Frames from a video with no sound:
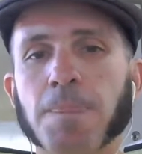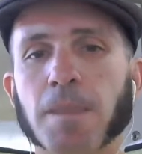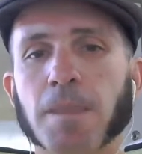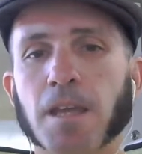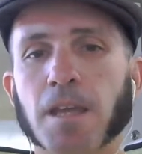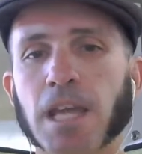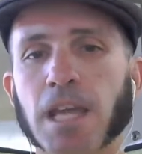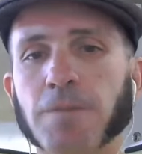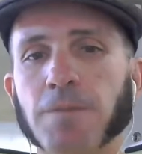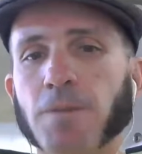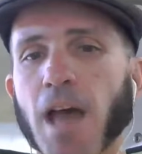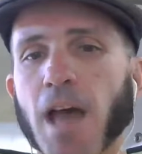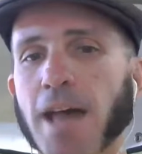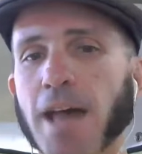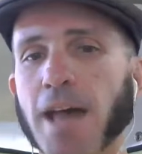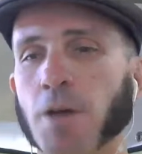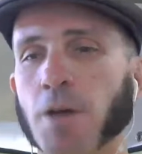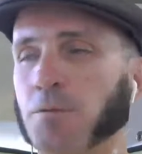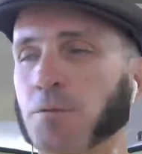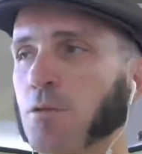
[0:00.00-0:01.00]
I
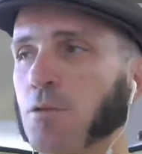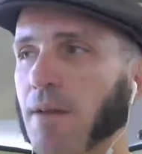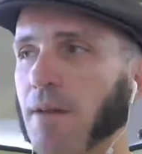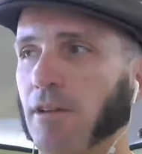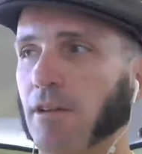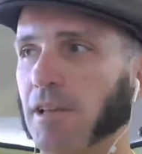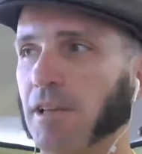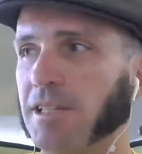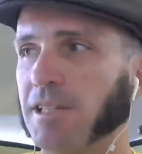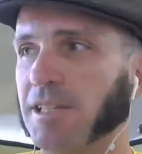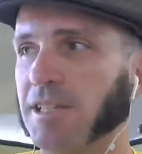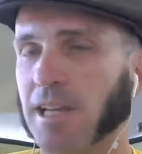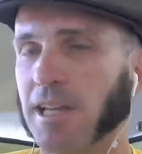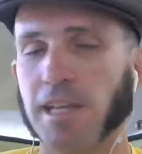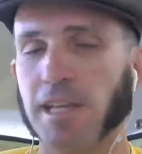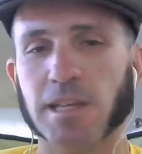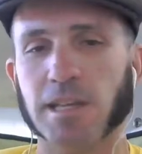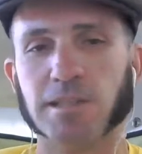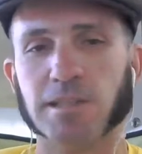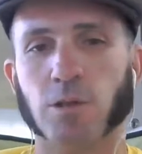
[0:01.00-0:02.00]
don't know if you've ever listened to
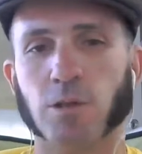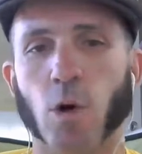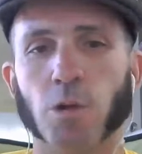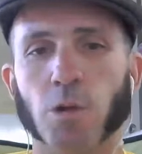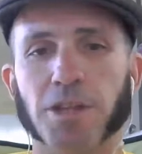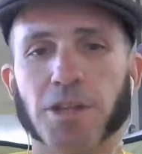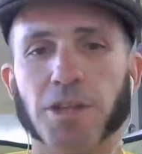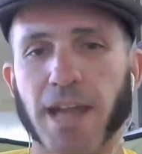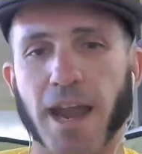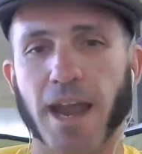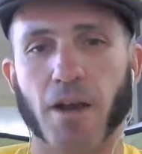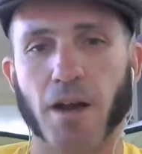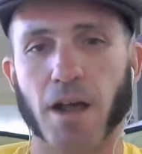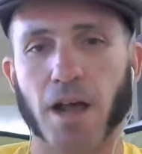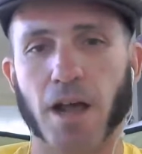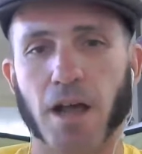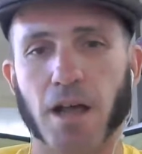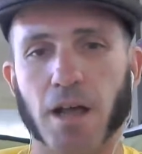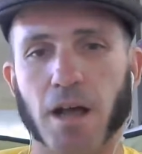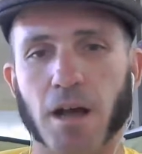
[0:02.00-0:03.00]
his Golden
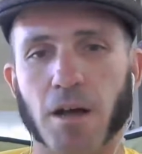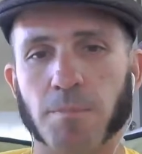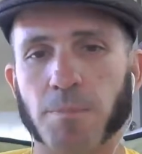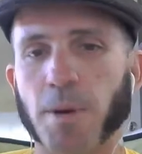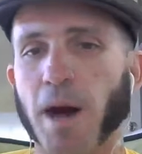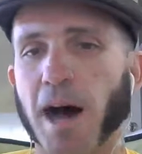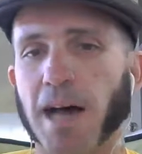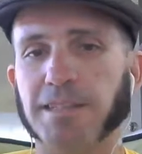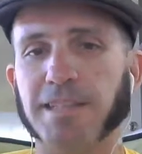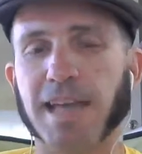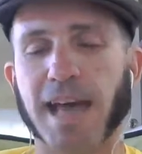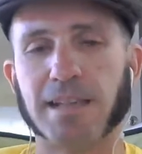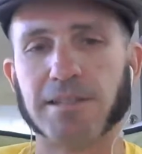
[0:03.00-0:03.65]
Era podcast.